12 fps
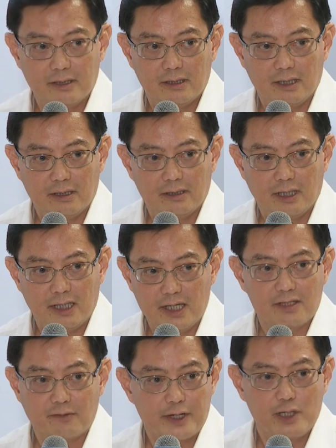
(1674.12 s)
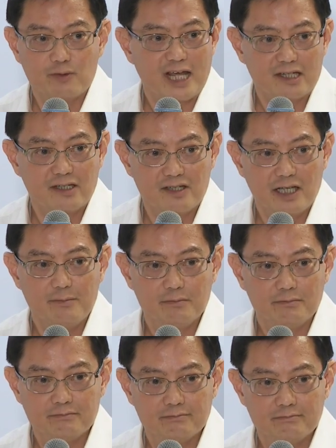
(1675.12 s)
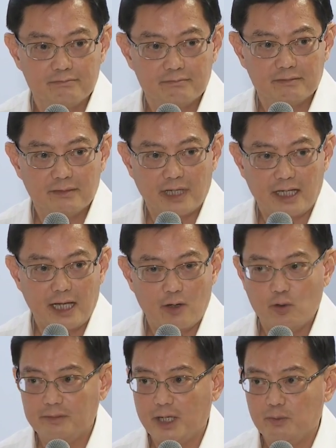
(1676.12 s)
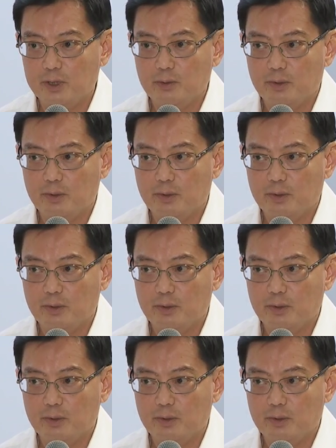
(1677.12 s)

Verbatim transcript: it, it is a very united team. And I hope that we